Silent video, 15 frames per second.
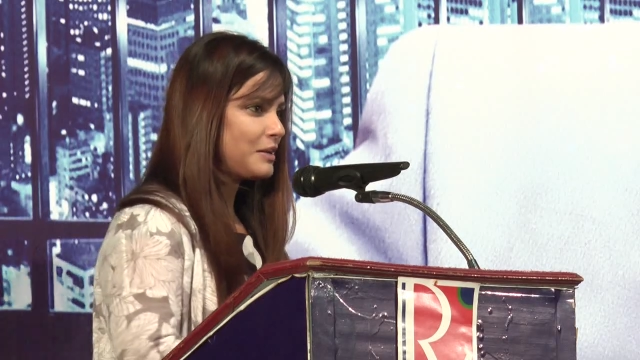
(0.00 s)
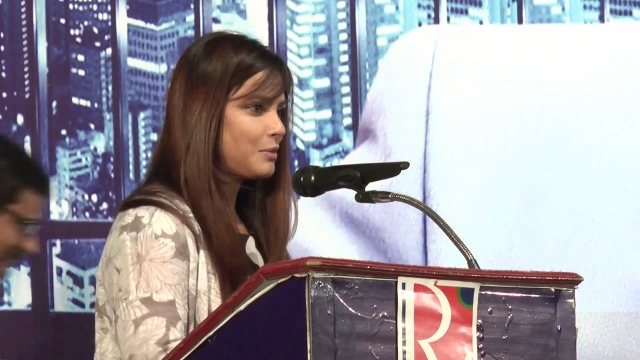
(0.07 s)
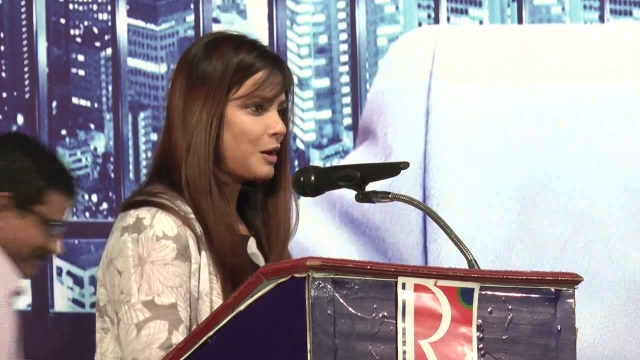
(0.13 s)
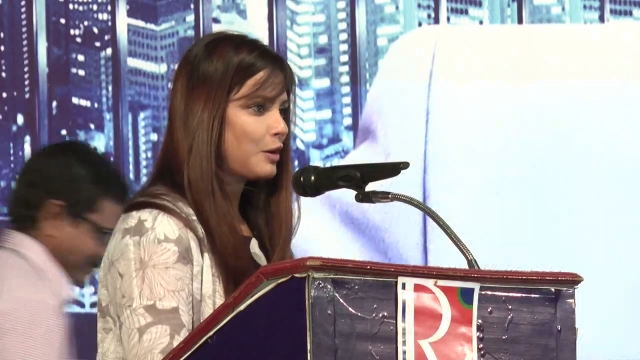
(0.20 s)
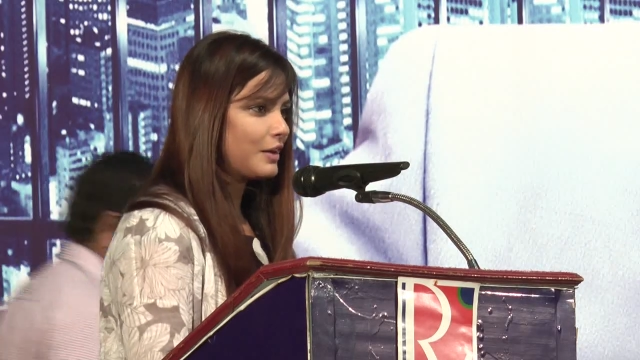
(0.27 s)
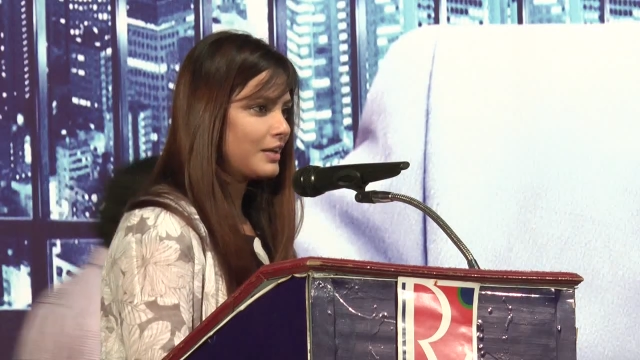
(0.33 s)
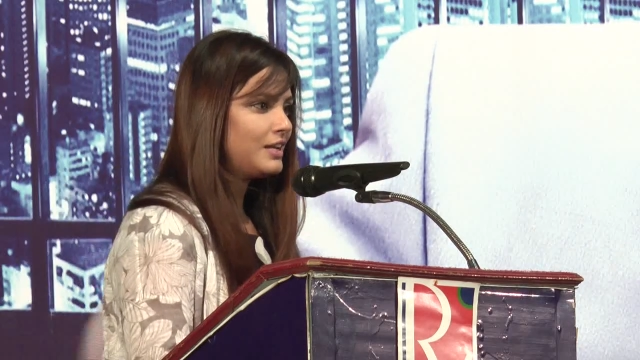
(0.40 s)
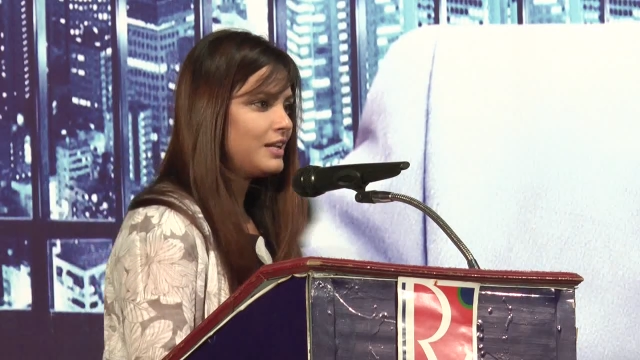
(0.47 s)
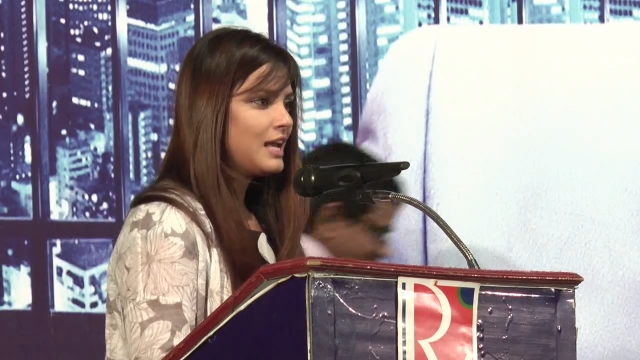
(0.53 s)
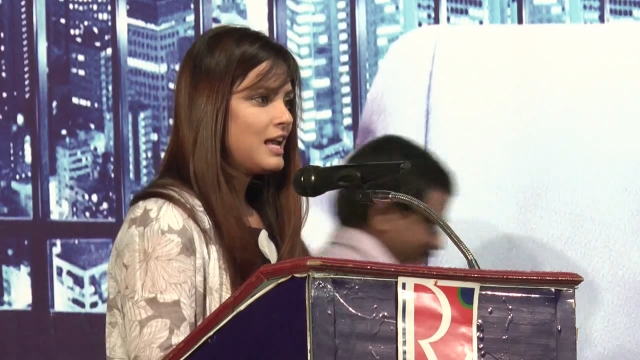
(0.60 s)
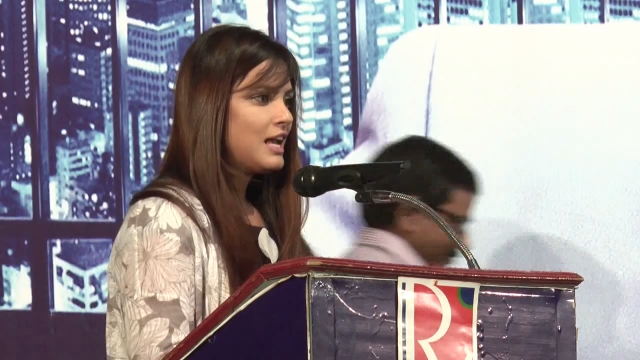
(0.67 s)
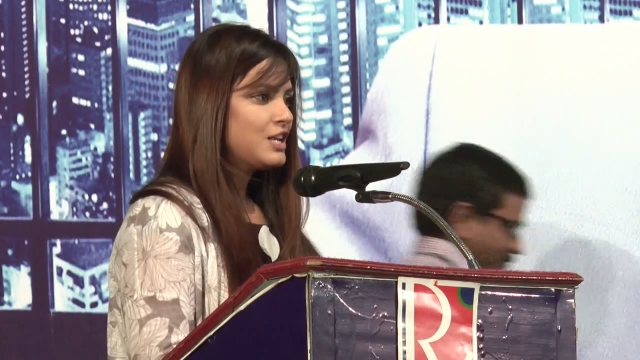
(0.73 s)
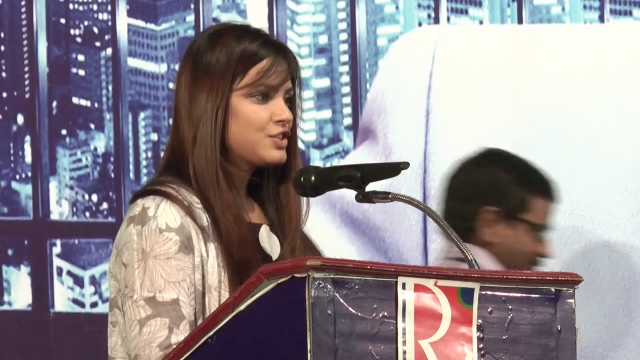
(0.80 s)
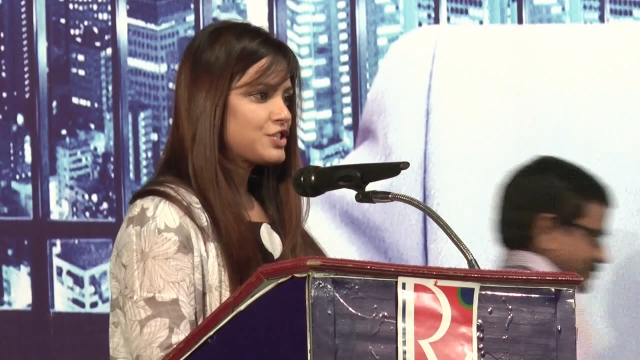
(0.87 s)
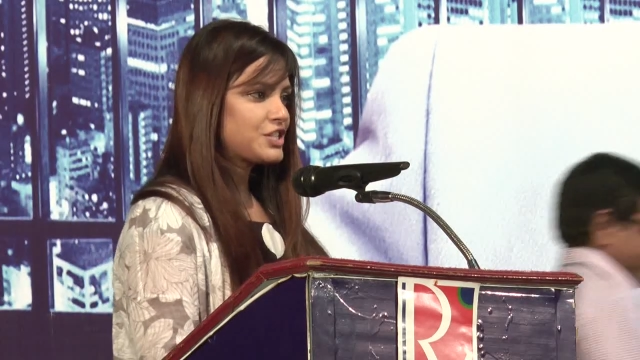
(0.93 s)
about it.
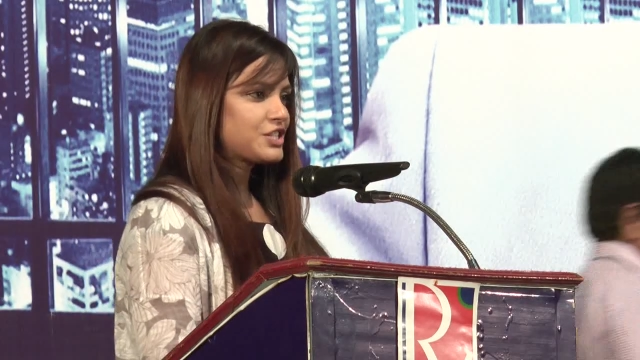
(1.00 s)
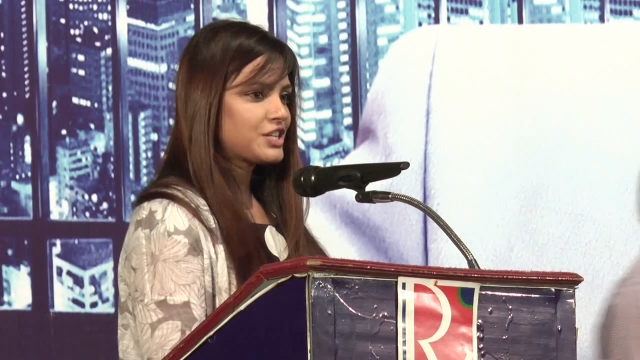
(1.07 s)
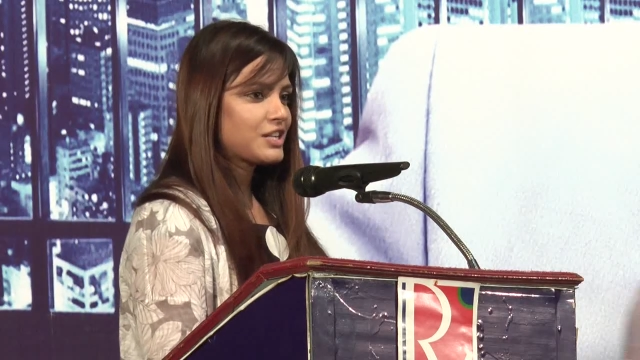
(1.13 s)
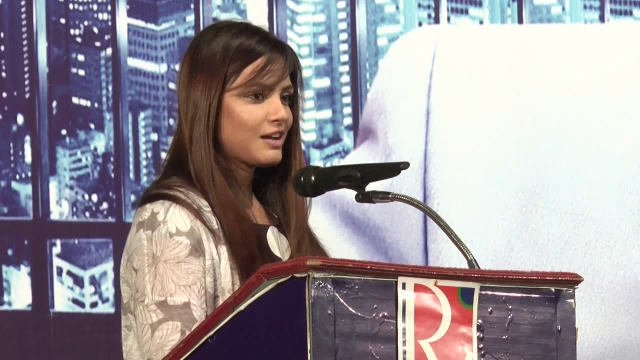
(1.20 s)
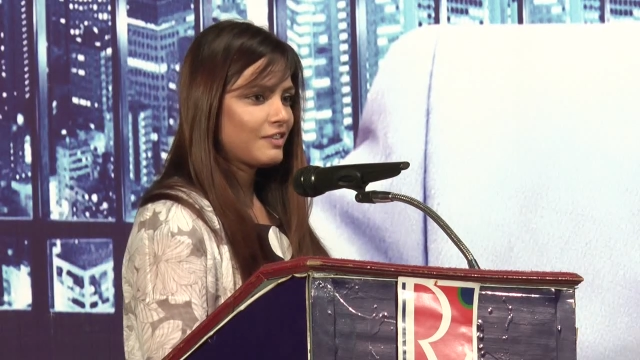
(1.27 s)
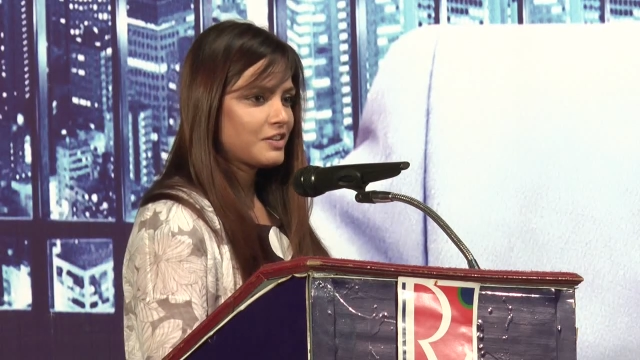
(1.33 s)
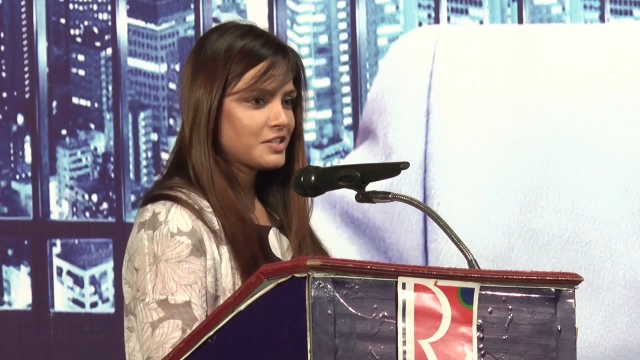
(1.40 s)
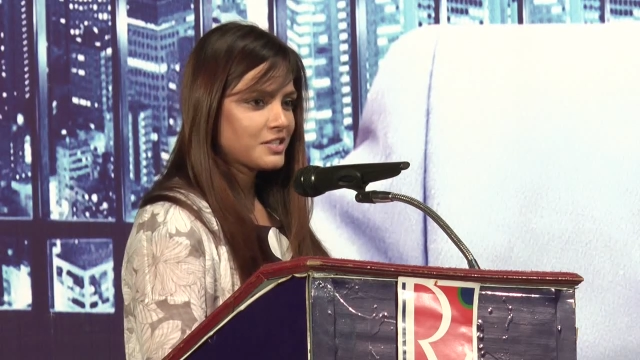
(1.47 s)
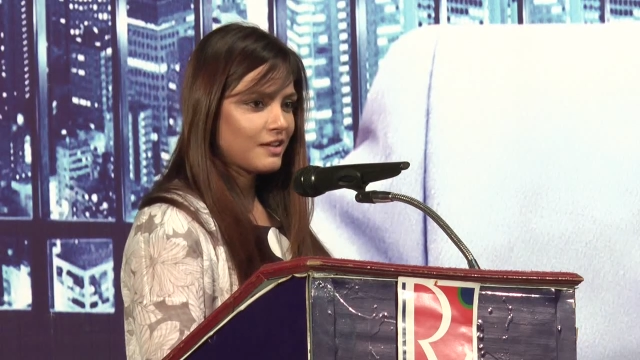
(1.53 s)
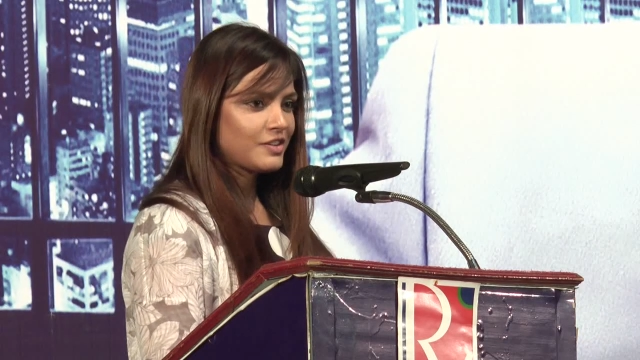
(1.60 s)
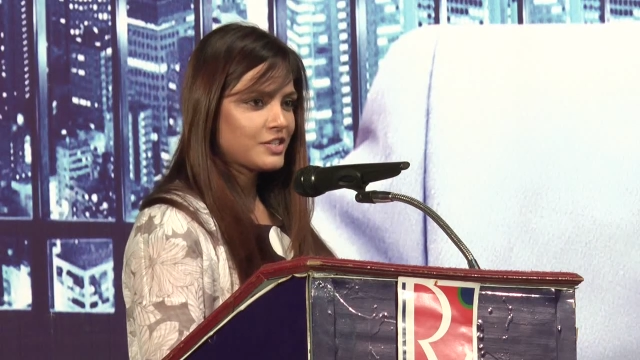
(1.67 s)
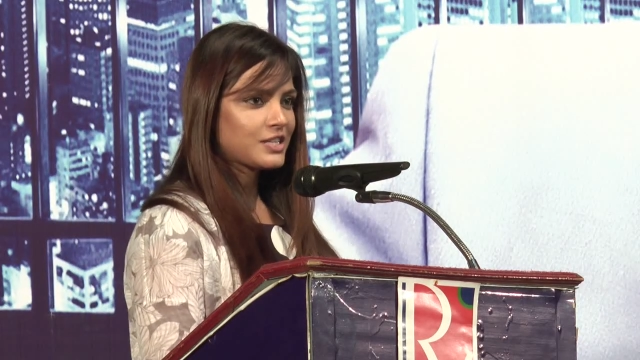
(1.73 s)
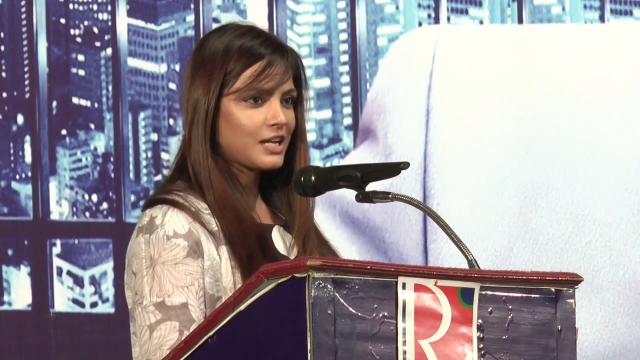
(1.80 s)
Shri Shri Ravi